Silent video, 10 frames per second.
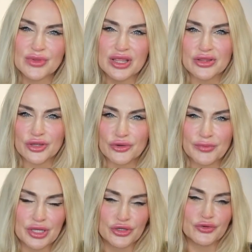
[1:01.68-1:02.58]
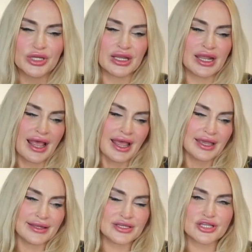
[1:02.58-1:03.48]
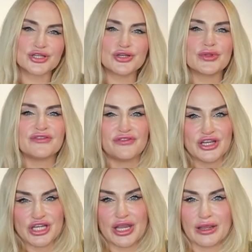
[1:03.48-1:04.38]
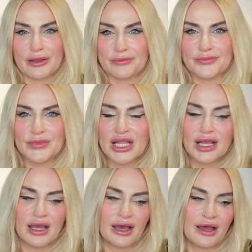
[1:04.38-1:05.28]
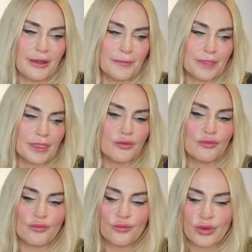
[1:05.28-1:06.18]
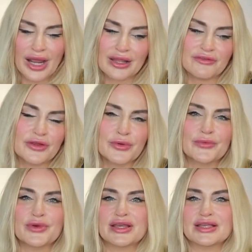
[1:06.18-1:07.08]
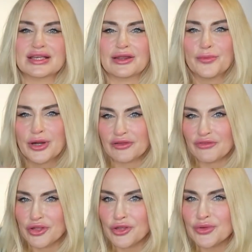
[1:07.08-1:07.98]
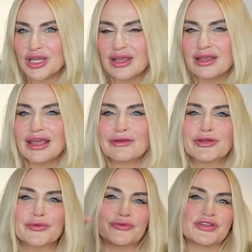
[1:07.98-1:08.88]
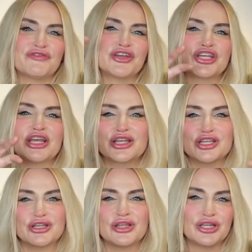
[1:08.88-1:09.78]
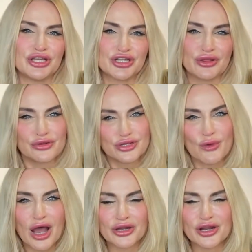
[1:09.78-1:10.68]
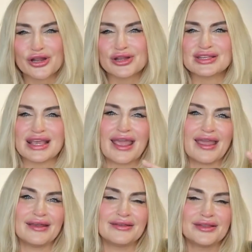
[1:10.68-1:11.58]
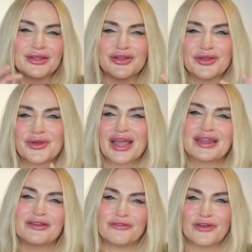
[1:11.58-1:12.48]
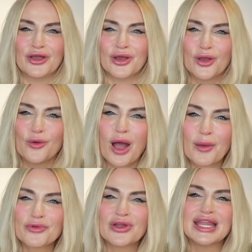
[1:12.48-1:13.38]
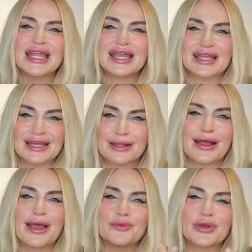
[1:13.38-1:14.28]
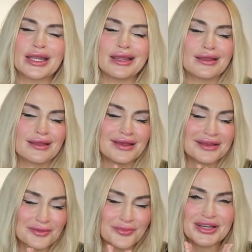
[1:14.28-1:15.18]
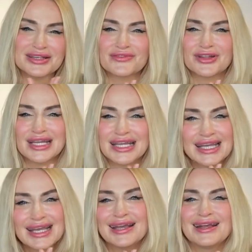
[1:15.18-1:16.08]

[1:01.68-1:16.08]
within the European Union, and it's to do with fishing. While everyone was kind of part of the Union, everyone was fishing in each other's waters and, you know, kind of cooperating and collaborating peacefully